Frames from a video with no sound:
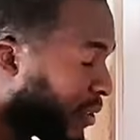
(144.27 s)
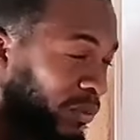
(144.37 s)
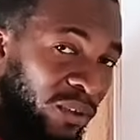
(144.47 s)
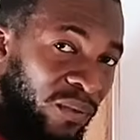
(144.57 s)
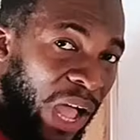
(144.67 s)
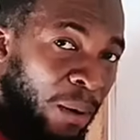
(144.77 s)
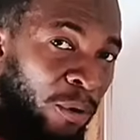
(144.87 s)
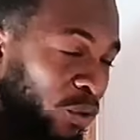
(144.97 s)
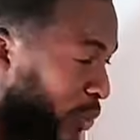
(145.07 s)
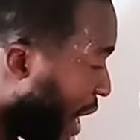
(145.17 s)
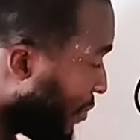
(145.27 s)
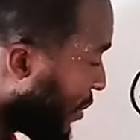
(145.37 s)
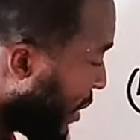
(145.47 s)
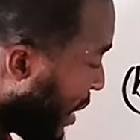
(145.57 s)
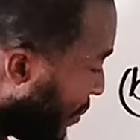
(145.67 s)
atoms of carbon do we have
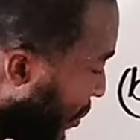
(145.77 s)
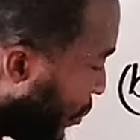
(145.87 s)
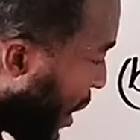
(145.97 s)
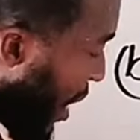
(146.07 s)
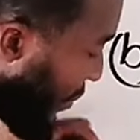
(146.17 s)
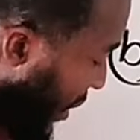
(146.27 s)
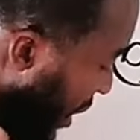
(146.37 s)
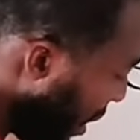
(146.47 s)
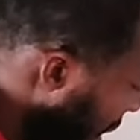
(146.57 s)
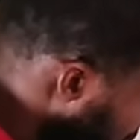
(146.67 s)
to the left? We have three